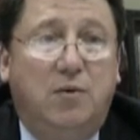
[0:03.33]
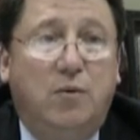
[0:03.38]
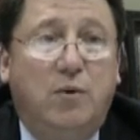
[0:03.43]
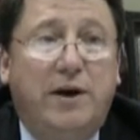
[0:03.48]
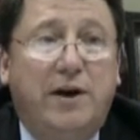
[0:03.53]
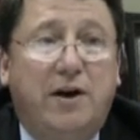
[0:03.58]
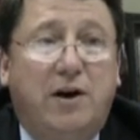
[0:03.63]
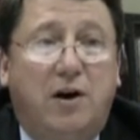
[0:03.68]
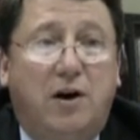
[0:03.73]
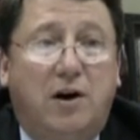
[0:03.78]

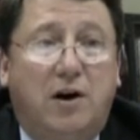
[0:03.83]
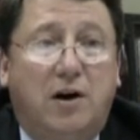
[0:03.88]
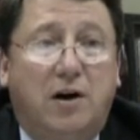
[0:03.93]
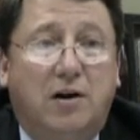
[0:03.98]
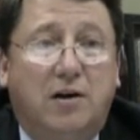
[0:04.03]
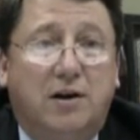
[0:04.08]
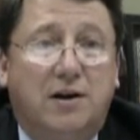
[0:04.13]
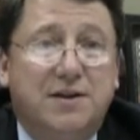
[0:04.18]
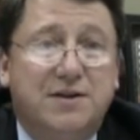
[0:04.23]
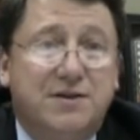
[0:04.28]
We
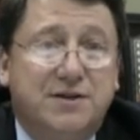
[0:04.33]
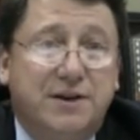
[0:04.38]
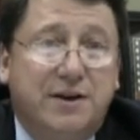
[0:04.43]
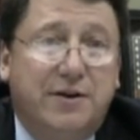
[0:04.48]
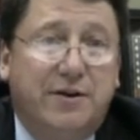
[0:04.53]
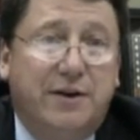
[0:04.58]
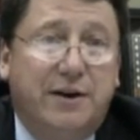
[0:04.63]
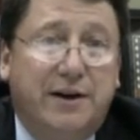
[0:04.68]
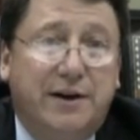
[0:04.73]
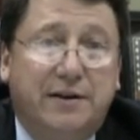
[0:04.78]
are
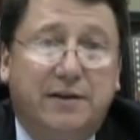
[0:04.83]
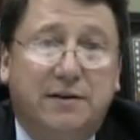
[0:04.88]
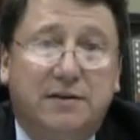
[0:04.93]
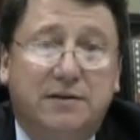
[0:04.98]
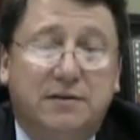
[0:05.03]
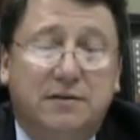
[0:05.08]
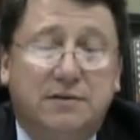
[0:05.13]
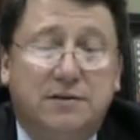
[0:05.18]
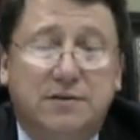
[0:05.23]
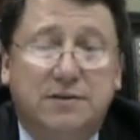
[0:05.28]
considering
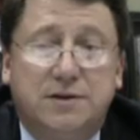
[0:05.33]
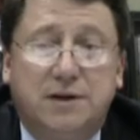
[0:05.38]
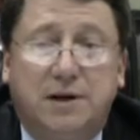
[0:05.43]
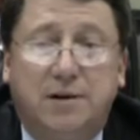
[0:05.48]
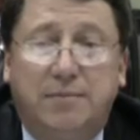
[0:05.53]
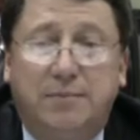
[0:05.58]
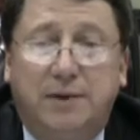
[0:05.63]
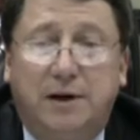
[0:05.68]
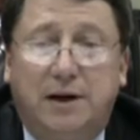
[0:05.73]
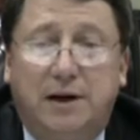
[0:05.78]

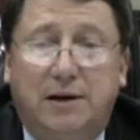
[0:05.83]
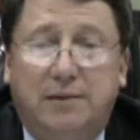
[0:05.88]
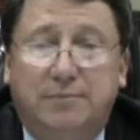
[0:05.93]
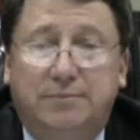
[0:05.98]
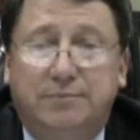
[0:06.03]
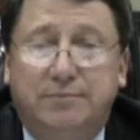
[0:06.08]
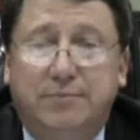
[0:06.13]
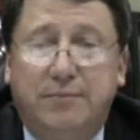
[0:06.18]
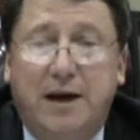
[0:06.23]
some